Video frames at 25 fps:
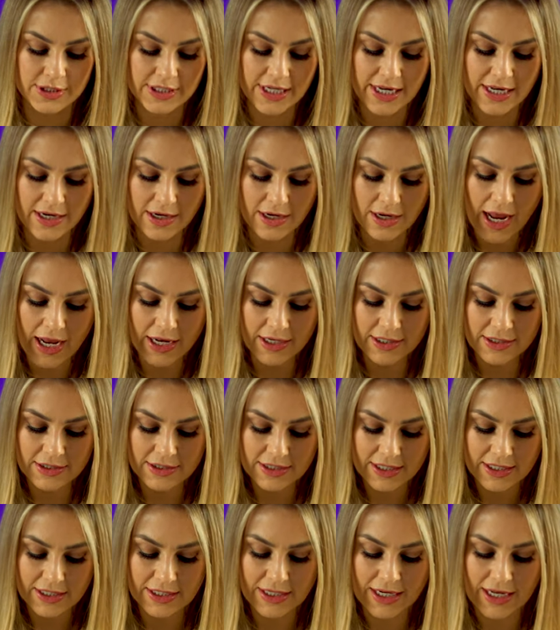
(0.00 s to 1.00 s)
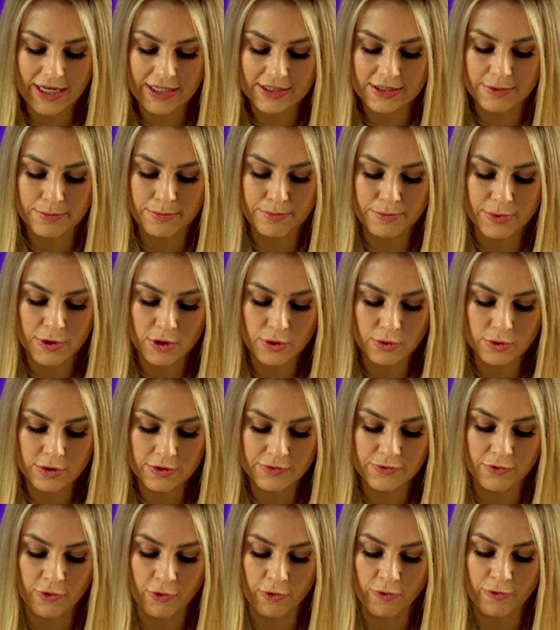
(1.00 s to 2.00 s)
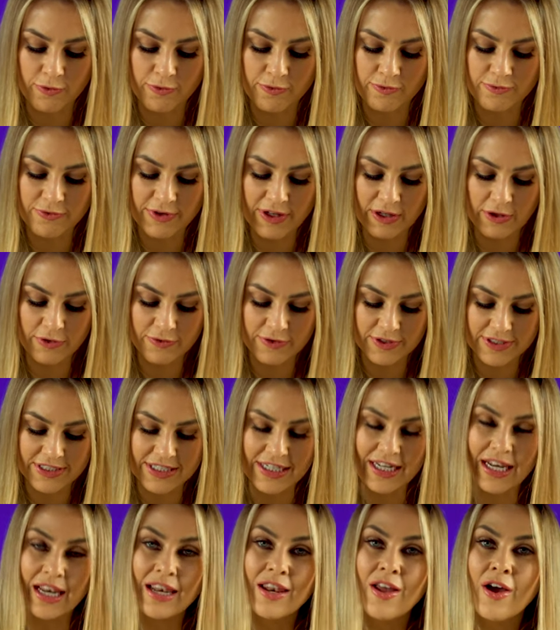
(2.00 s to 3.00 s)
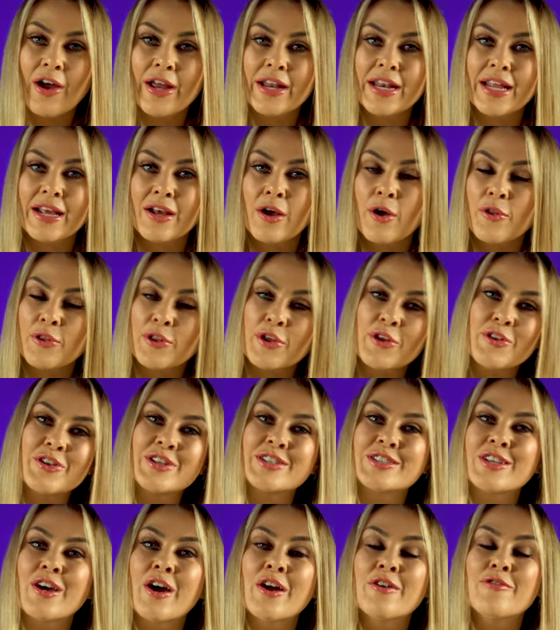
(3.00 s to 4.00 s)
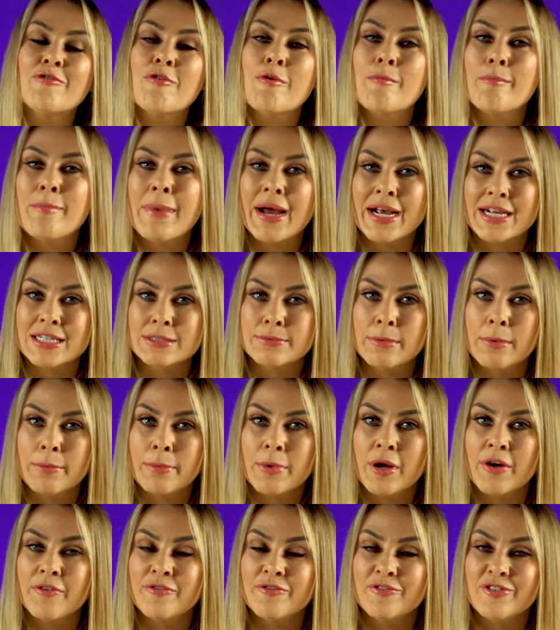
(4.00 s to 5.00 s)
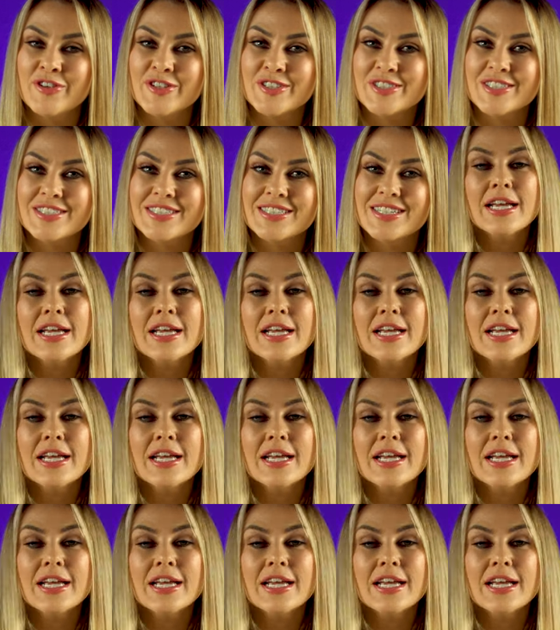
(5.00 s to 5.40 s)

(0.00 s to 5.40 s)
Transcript: skin, and it has a beautiful velvety lining on the other side for maximum comfort.